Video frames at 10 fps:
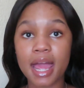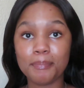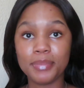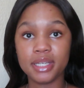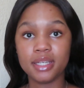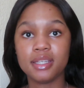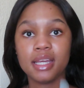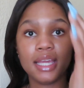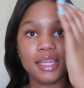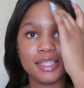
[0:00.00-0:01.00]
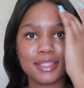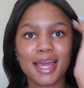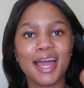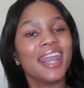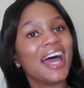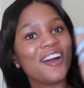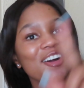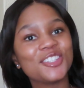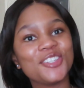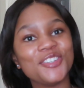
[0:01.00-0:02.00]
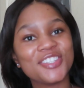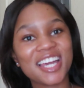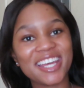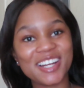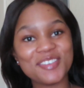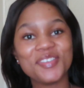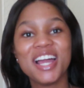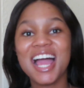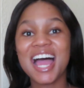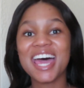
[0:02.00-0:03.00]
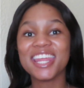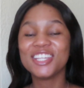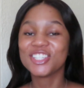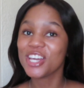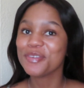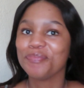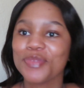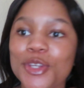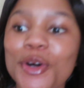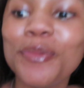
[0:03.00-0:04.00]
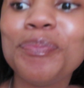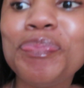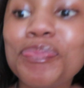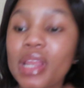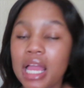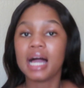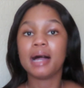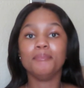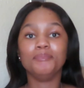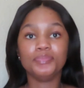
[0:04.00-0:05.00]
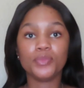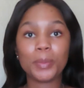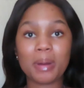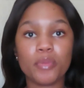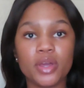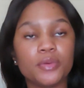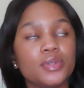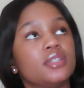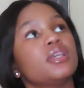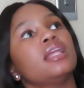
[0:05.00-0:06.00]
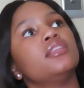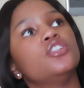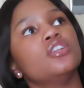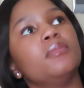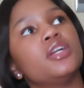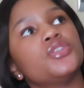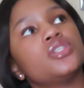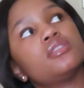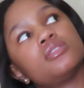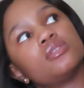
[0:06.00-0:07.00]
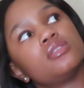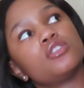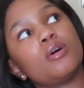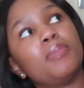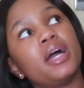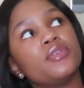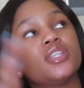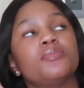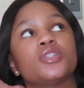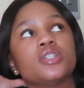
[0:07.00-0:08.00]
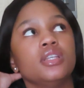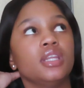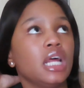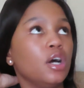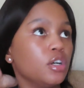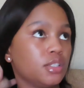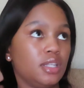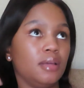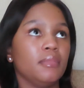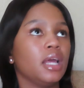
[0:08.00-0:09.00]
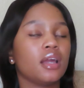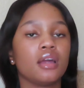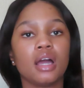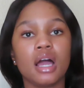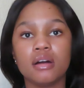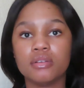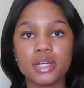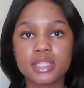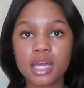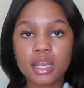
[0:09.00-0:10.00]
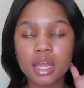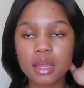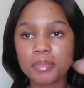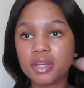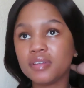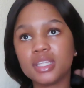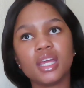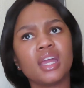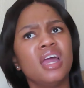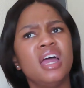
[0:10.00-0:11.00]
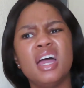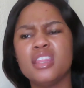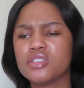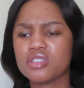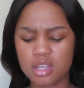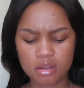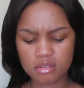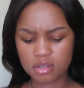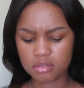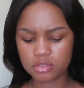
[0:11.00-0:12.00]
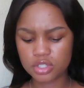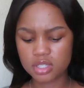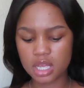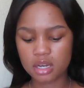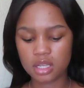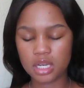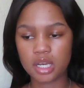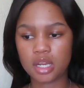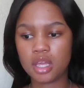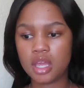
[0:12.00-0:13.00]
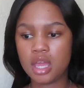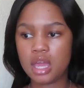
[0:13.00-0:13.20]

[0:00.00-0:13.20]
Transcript: happened is that I got to sign up at a gym. So when my brother was at the gym, I just stopped by reception and I asked them like, how do I sign up and everything, and they're just like, oh no, just sign in,